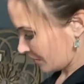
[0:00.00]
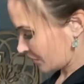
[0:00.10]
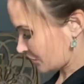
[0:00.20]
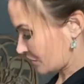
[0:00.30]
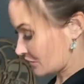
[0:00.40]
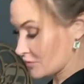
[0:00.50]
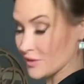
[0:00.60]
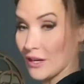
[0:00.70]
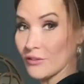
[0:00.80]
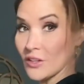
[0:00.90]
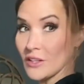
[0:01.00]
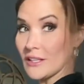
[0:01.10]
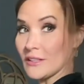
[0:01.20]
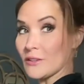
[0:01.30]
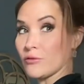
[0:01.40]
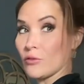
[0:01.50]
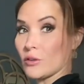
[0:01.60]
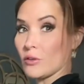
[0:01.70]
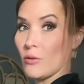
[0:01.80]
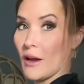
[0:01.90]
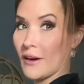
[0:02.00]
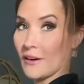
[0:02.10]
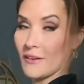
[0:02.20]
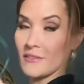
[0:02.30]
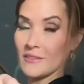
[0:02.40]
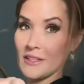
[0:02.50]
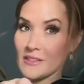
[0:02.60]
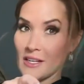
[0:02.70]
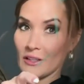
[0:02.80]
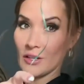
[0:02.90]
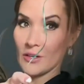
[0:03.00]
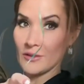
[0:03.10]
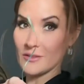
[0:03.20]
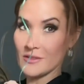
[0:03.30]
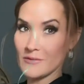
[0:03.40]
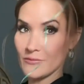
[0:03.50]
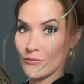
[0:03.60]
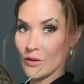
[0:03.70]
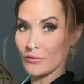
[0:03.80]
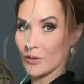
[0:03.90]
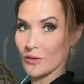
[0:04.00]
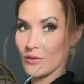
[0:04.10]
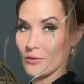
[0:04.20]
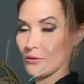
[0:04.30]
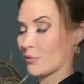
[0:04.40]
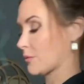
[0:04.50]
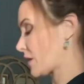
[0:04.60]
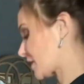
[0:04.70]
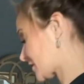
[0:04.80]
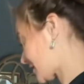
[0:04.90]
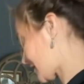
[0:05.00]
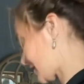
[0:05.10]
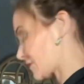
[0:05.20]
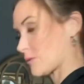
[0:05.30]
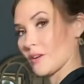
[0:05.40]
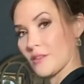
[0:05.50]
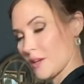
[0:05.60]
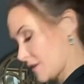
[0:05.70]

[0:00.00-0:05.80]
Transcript: You should definitely get the floral wire that's at Lowe's for $3-4. It's worth it.